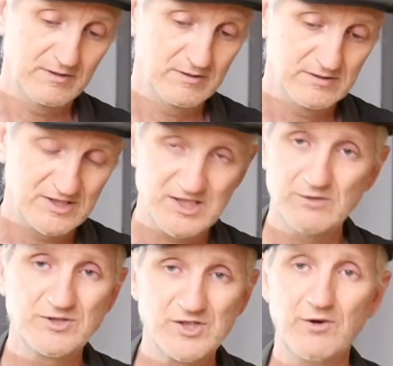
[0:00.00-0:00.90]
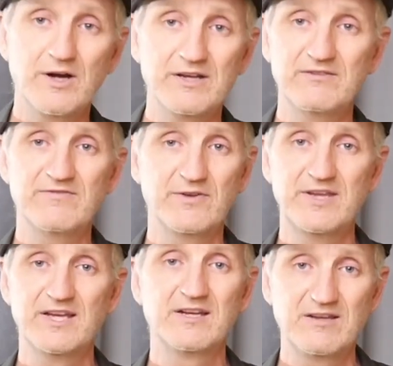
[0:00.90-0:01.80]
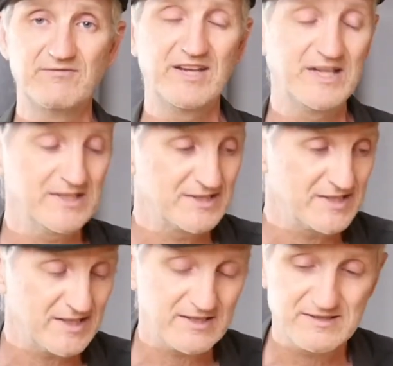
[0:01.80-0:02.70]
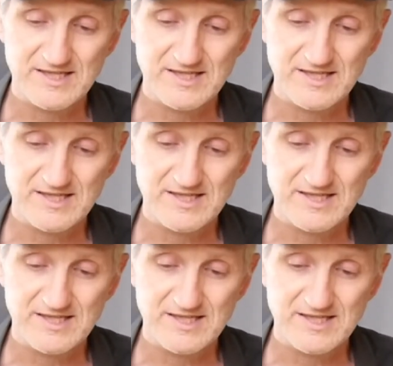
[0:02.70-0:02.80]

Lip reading: so sorry for the inconvenience that